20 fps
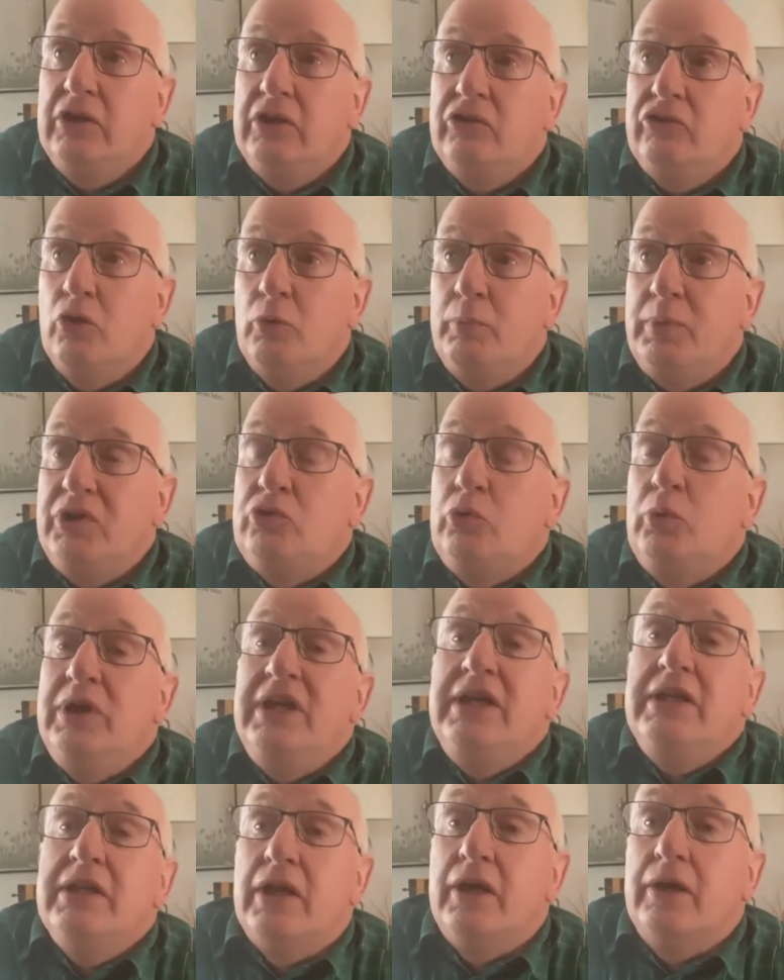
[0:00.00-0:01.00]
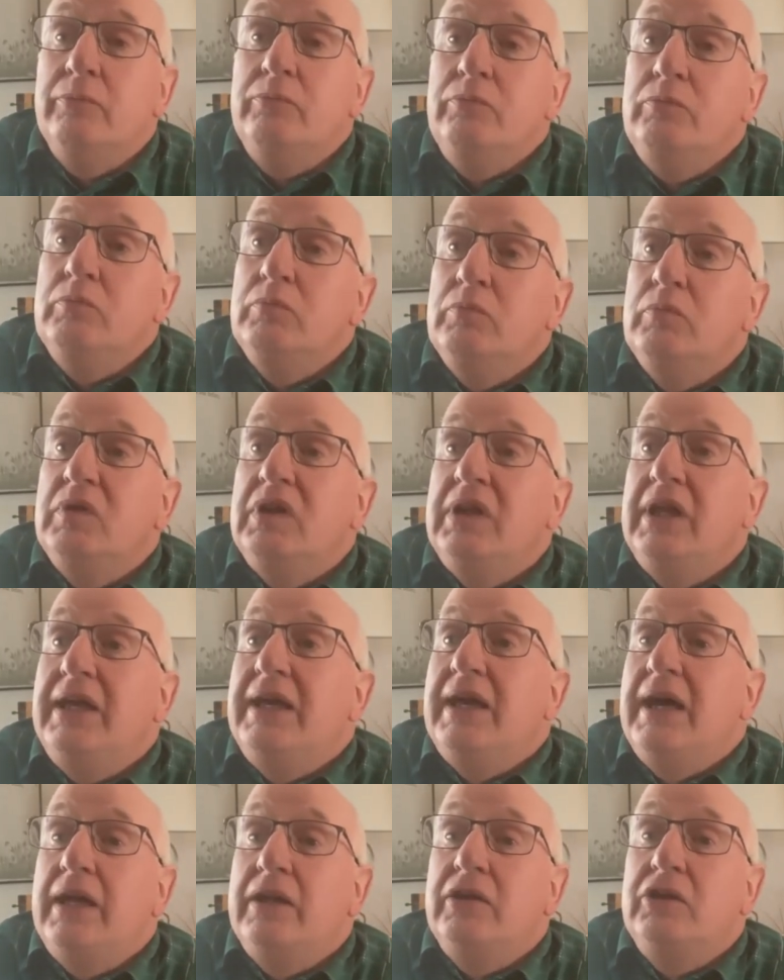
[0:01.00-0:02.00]
So between them, they
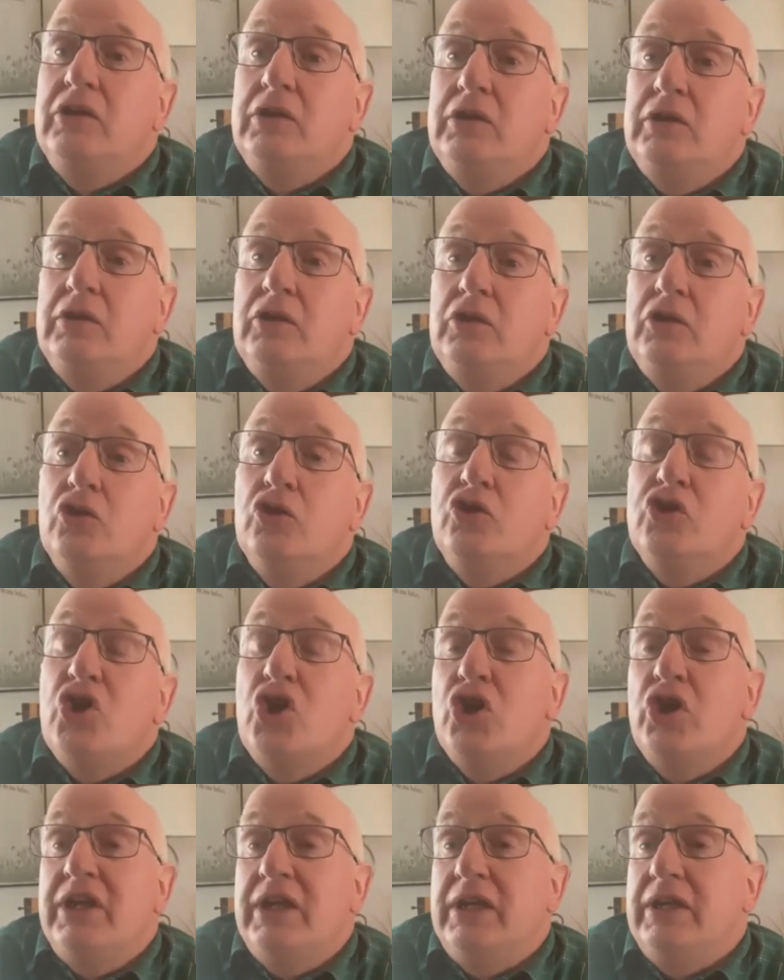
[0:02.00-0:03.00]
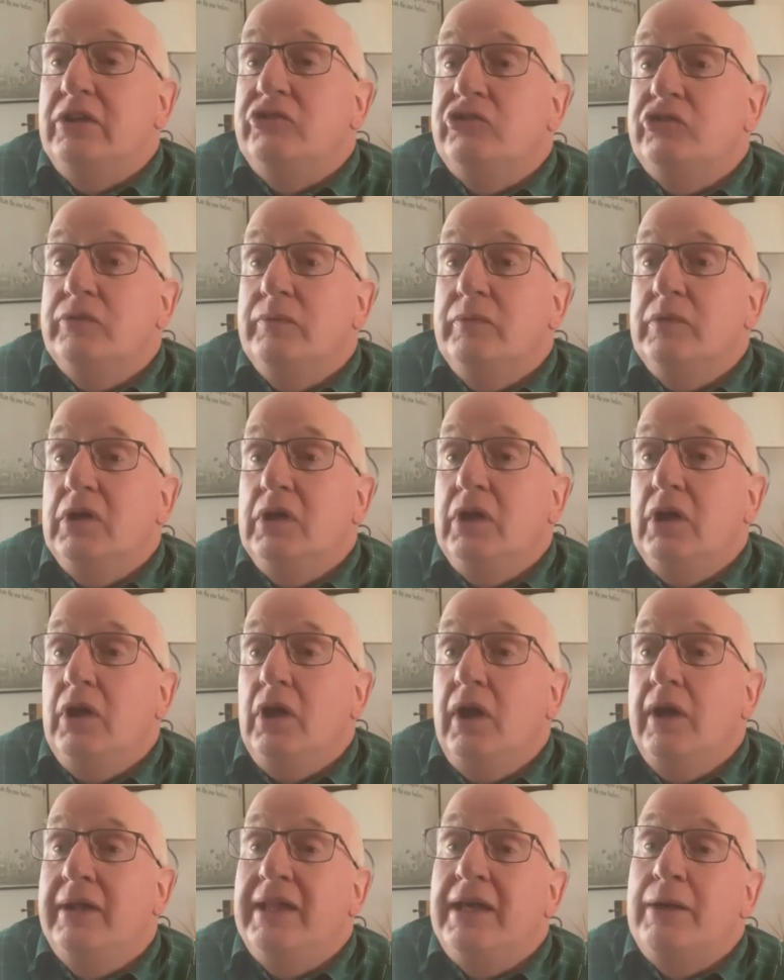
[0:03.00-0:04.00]
had good earnings,
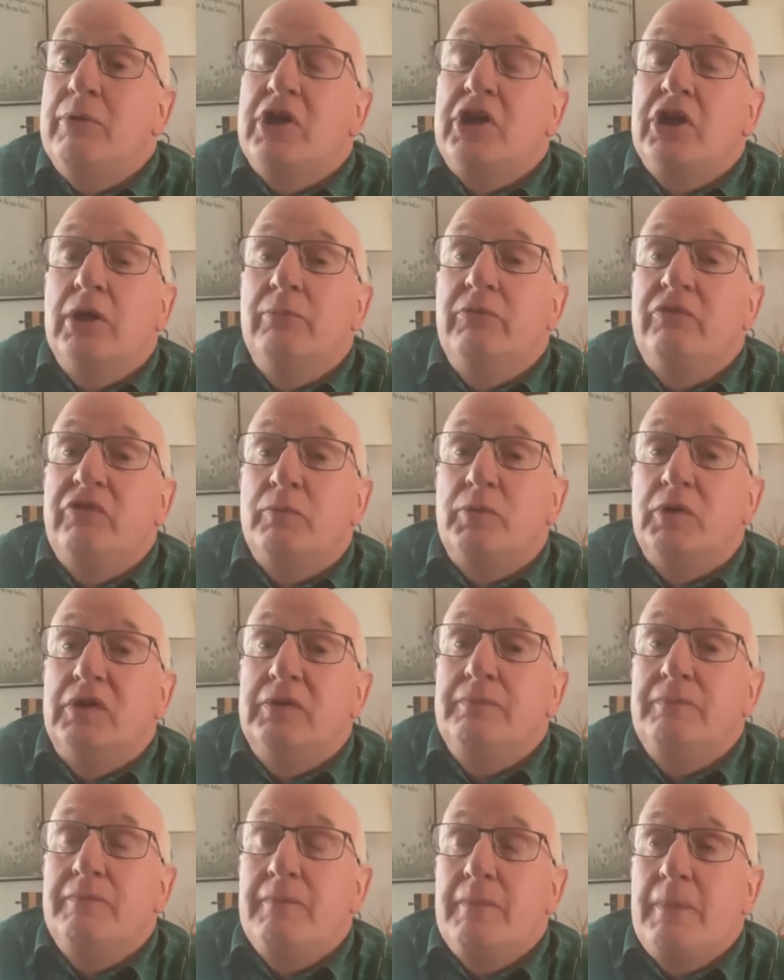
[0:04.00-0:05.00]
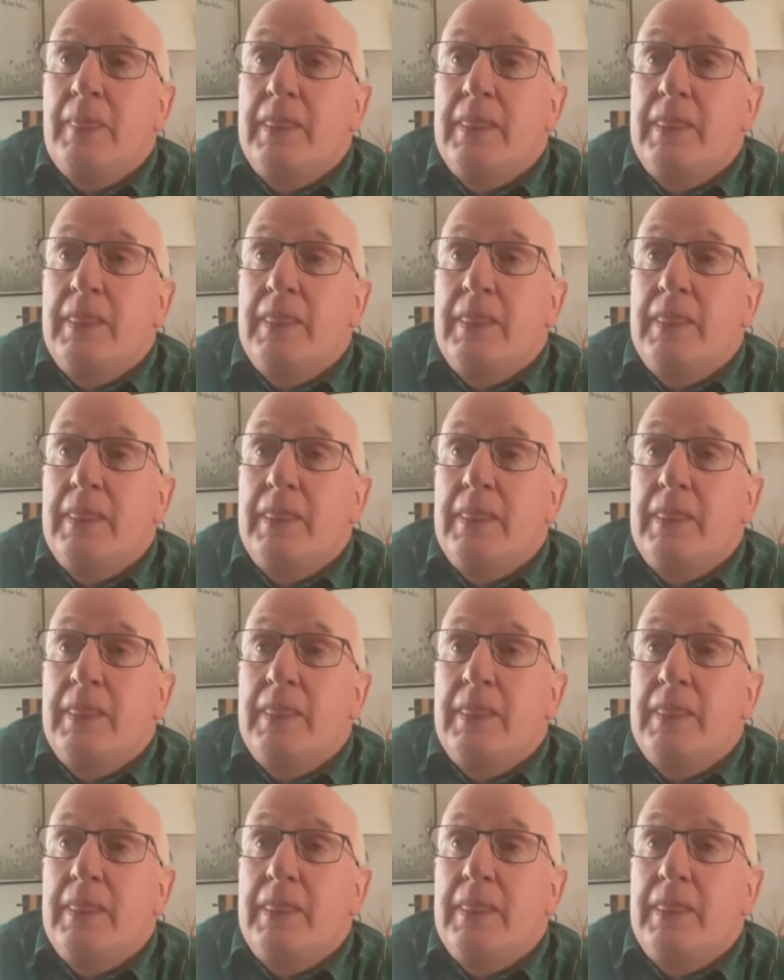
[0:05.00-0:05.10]
and they were comfortable.